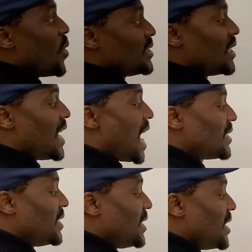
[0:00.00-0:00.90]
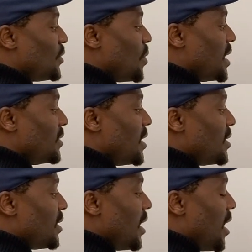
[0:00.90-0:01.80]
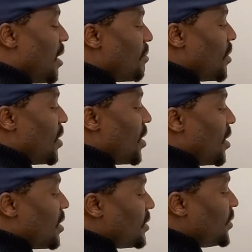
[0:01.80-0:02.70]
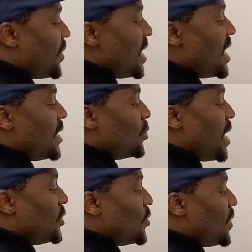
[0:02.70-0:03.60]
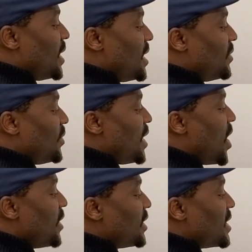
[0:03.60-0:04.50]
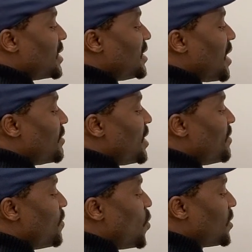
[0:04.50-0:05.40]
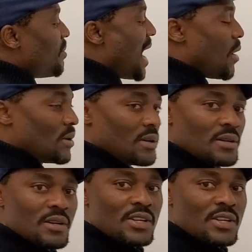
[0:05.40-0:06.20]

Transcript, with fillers: what is the last digit when um, 3 is raised to the 374th power?